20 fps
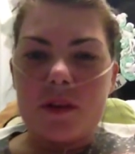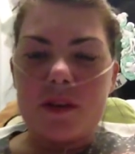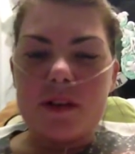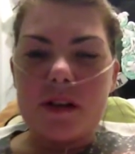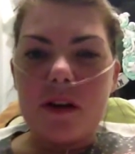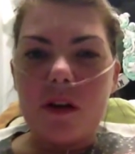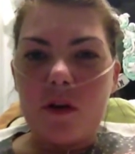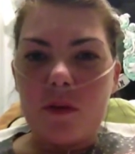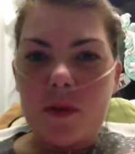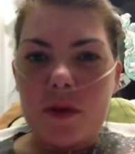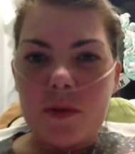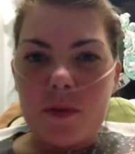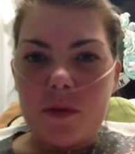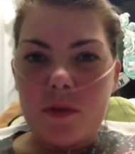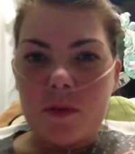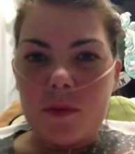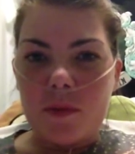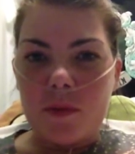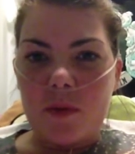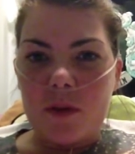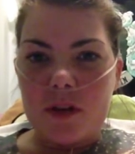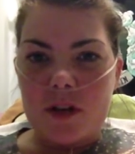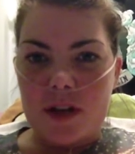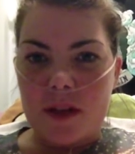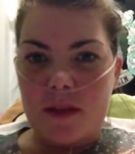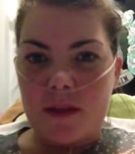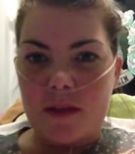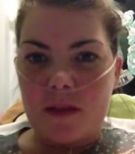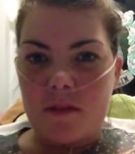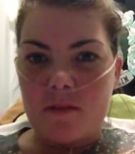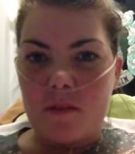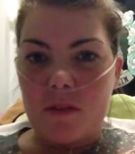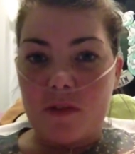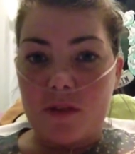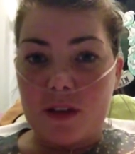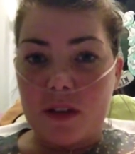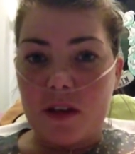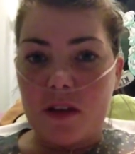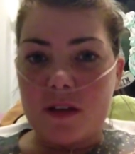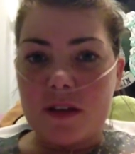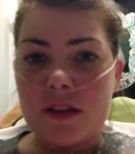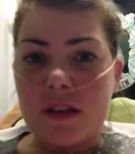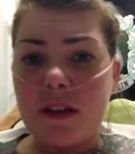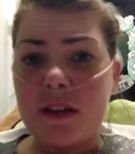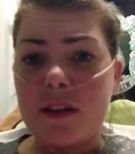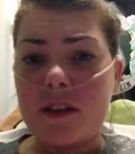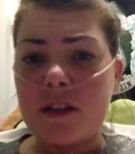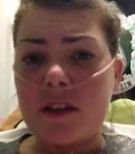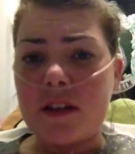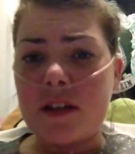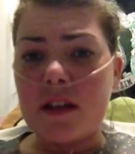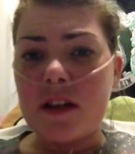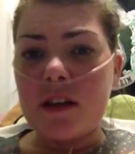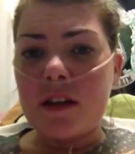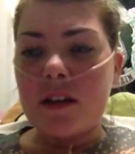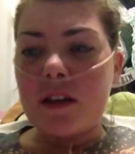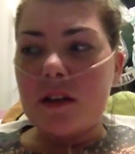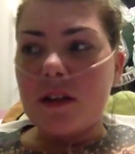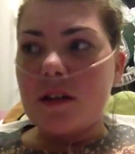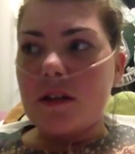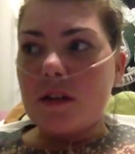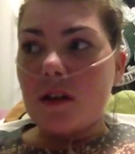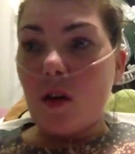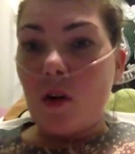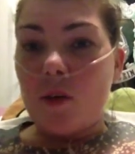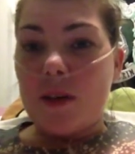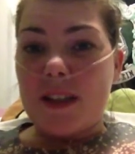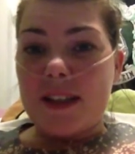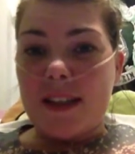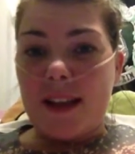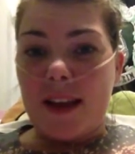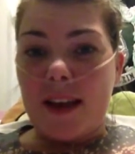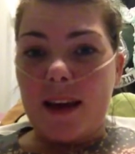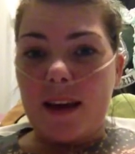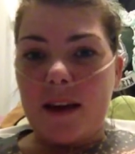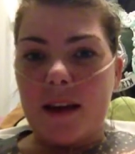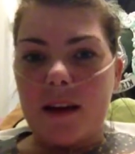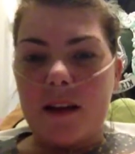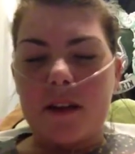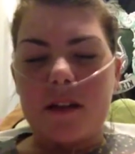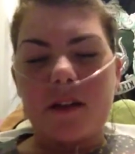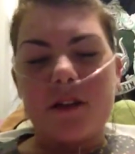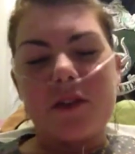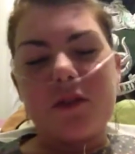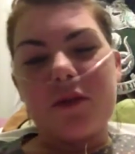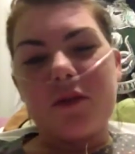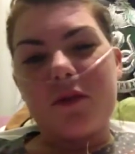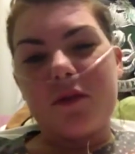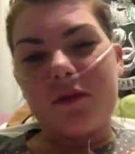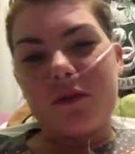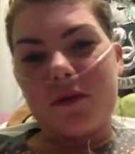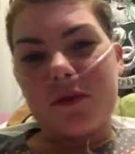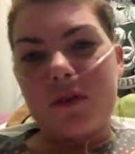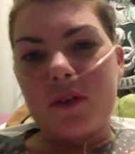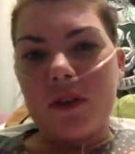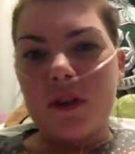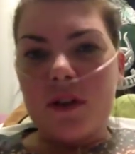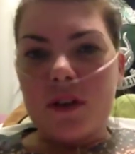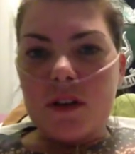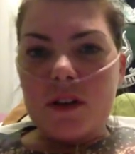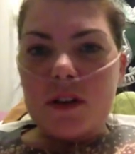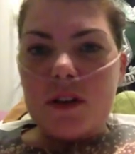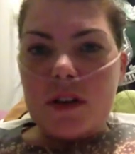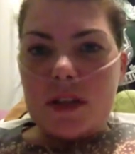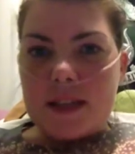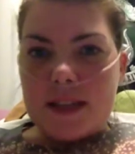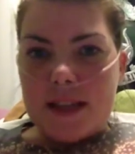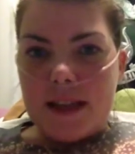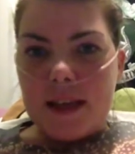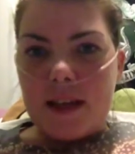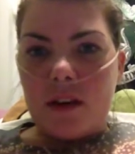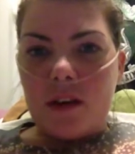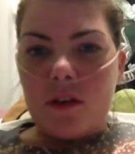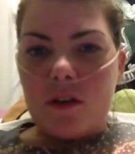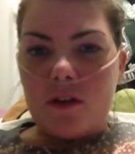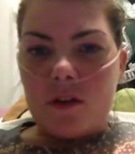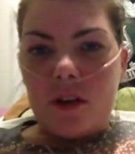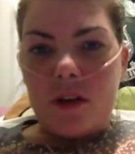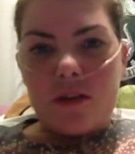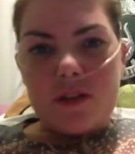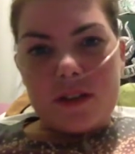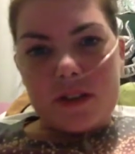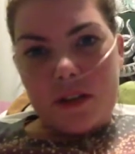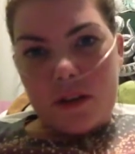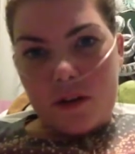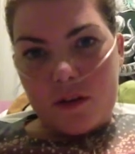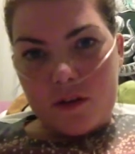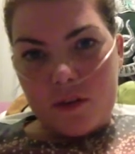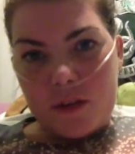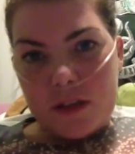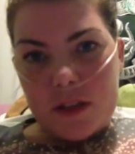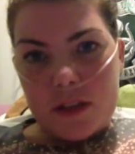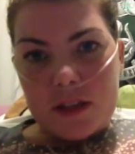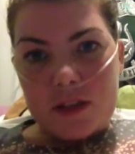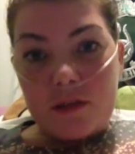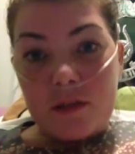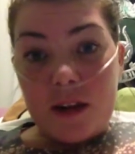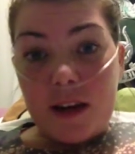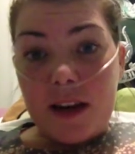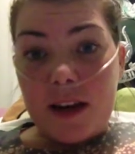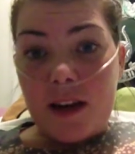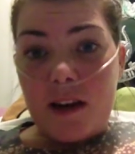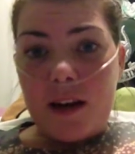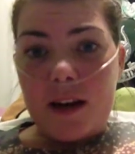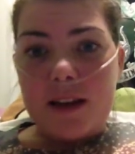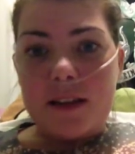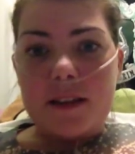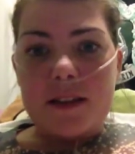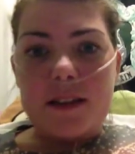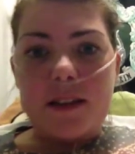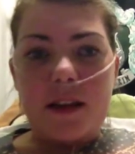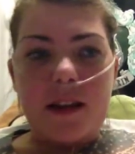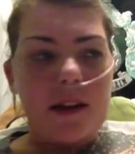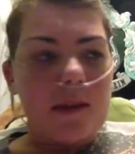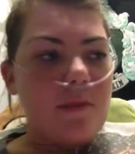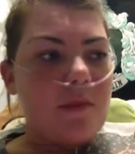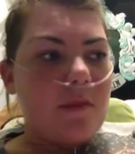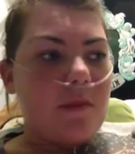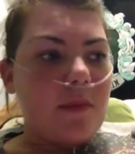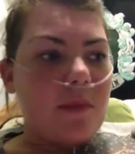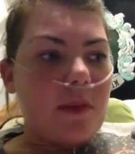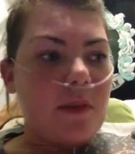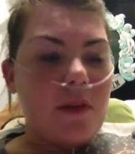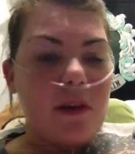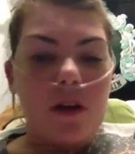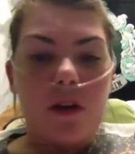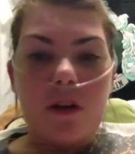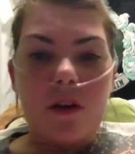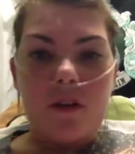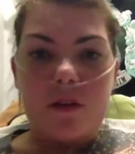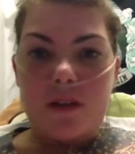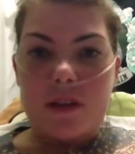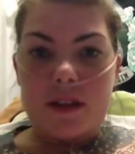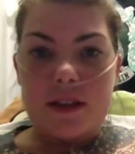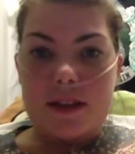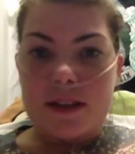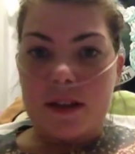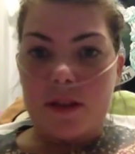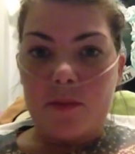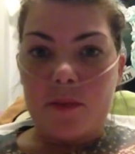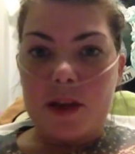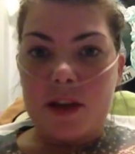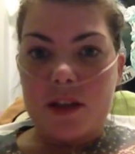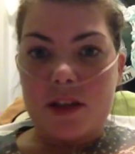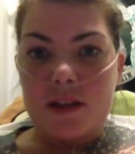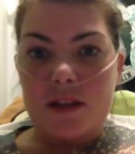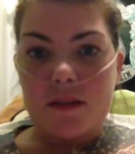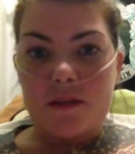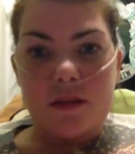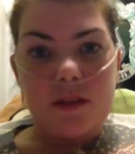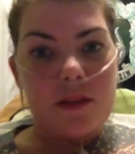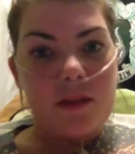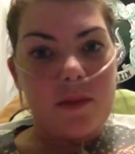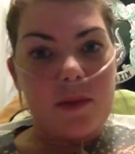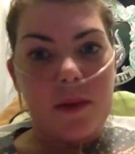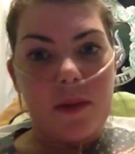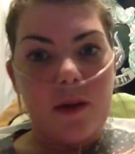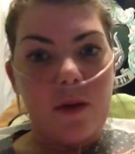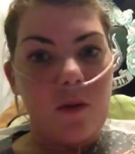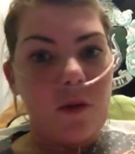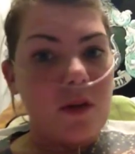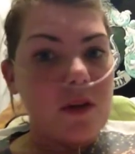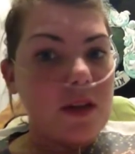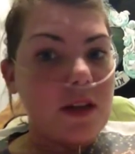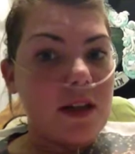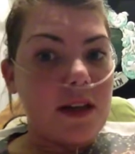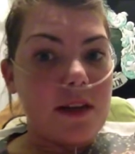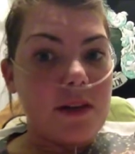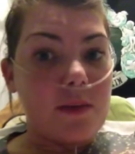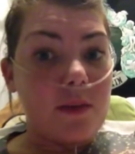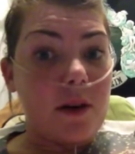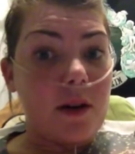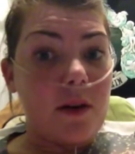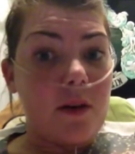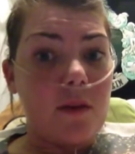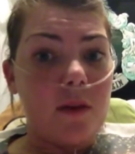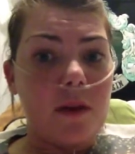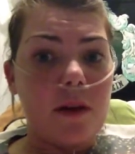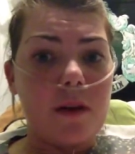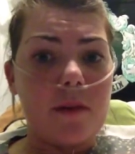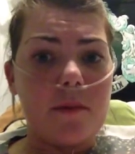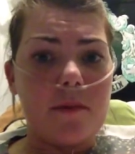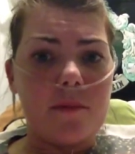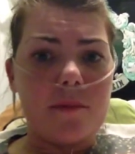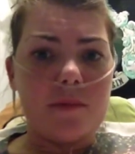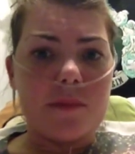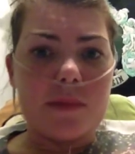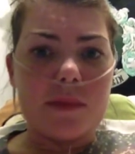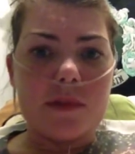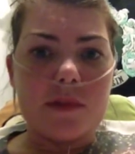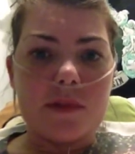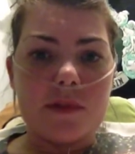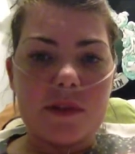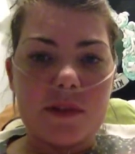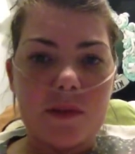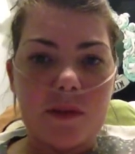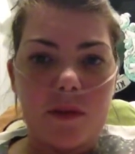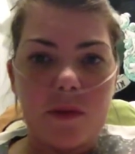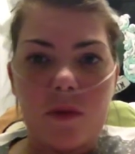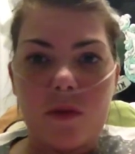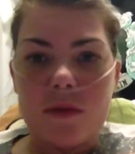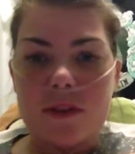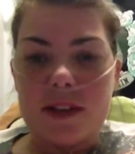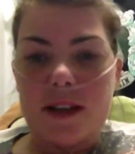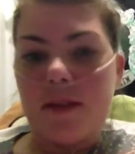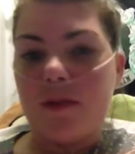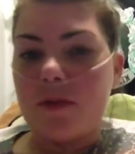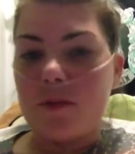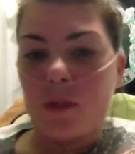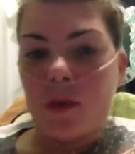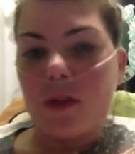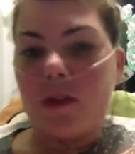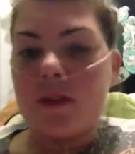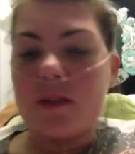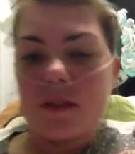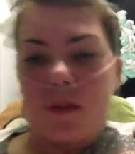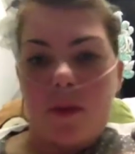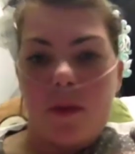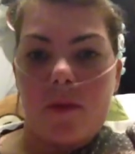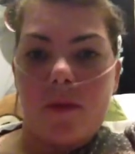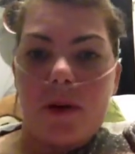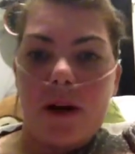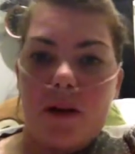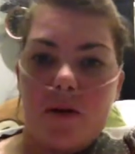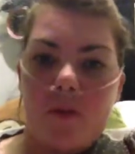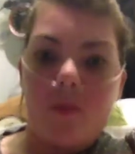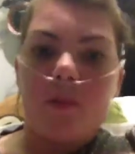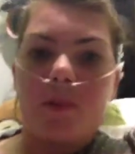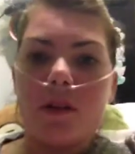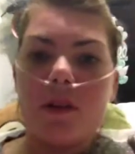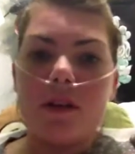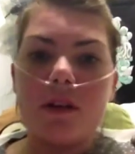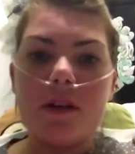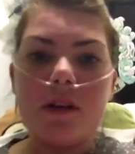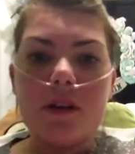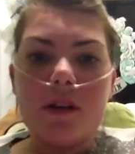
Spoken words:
because a lot of people have been watching my videos and commenting and sort of sending a lot of love and stuff, which is really nice. There are a lot of other CF patients, I'm assuming, that are watching it as well. I've obviously spoken to them and haven't, but